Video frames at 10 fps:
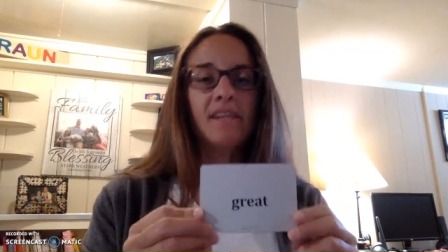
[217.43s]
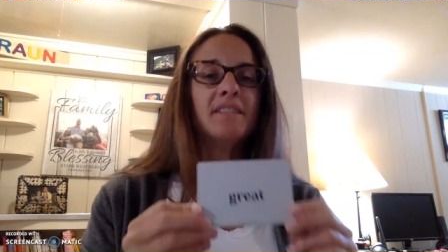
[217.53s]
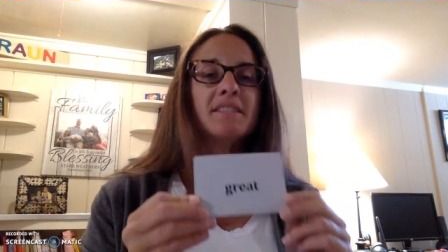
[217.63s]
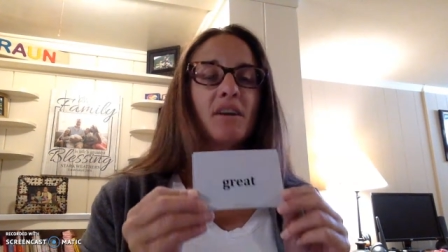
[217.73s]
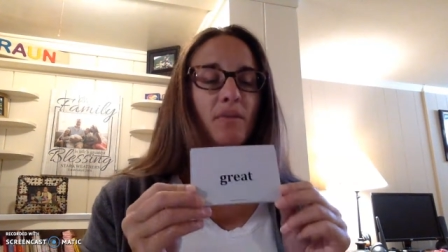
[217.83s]

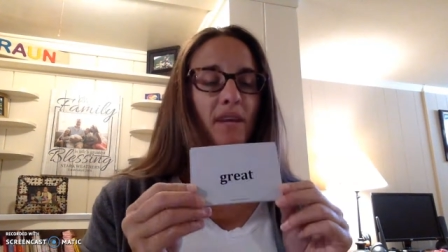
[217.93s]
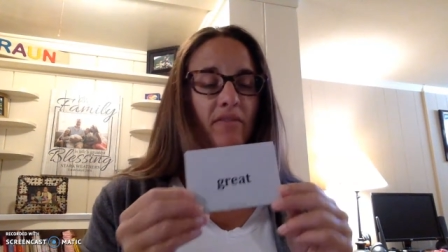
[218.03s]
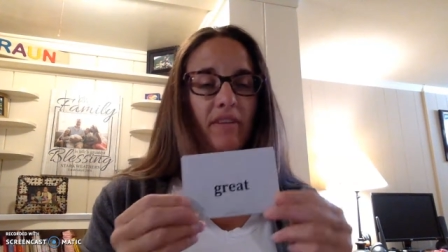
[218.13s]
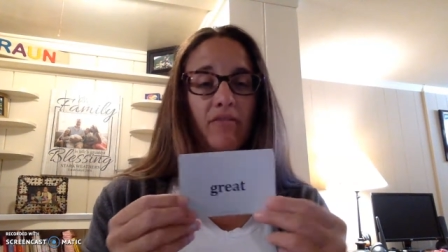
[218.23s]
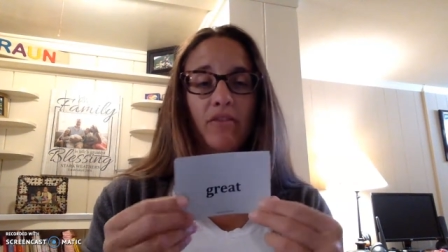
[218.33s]
So
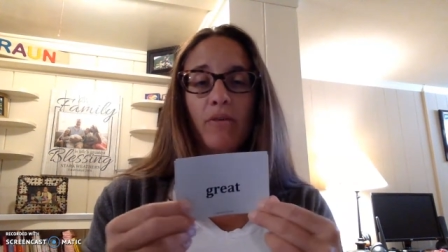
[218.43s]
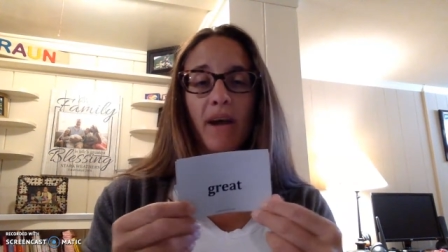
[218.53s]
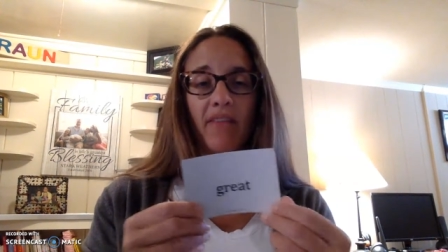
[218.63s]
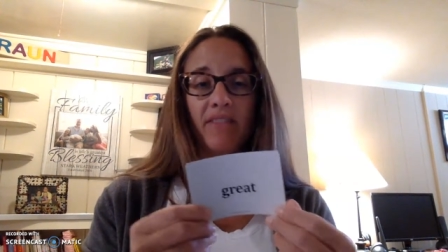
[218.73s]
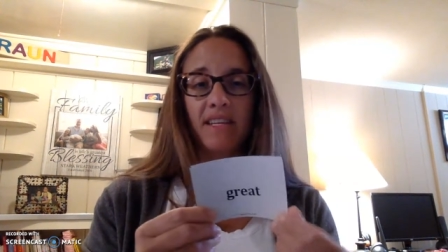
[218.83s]
even if you
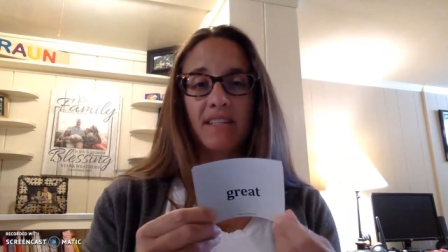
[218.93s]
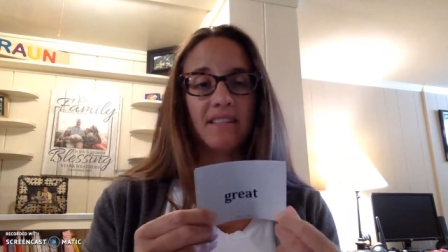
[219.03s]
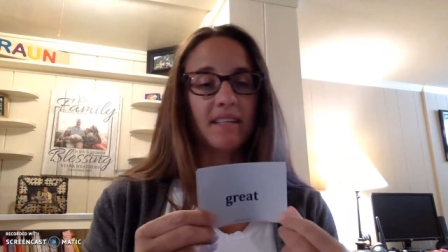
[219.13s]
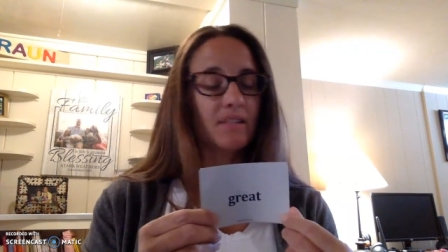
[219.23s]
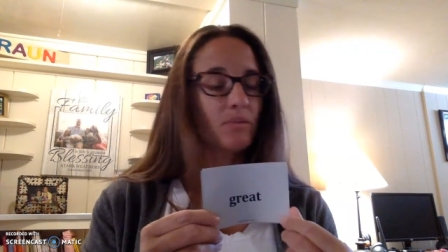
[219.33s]
have these
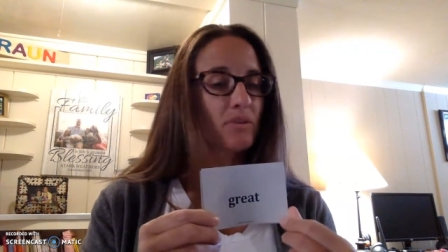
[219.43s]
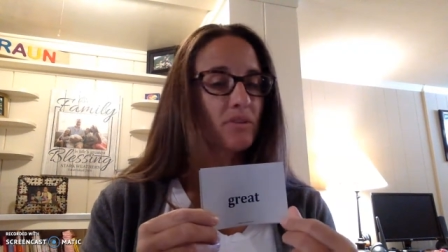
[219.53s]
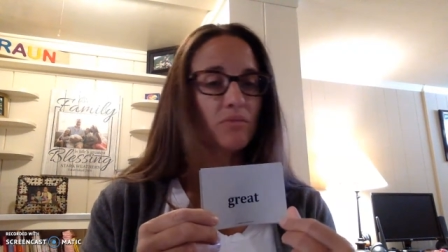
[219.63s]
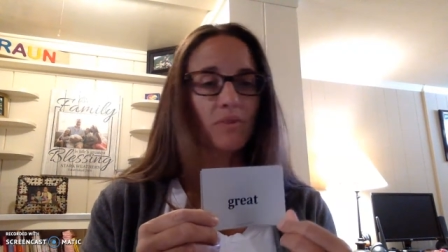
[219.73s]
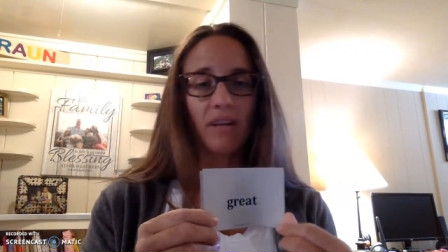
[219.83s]
6
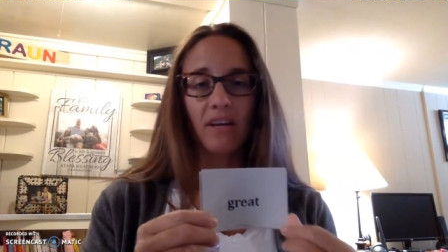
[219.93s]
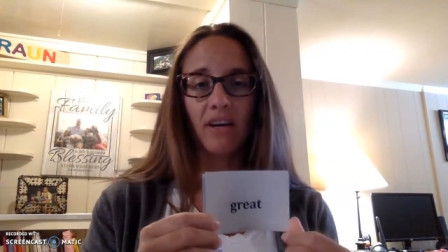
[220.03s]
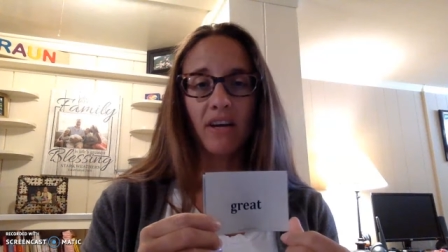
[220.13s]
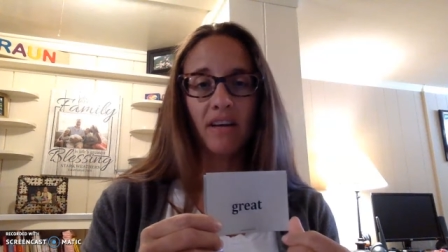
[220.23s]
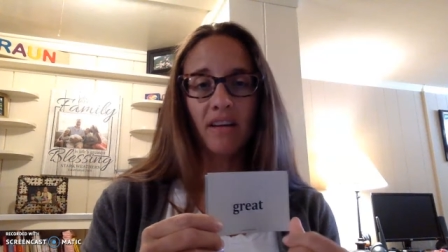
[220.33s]
words really
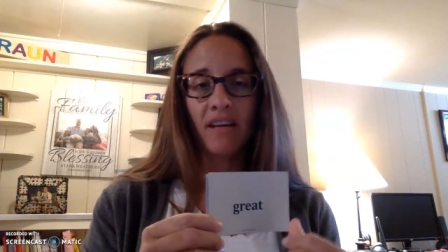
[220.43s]
good,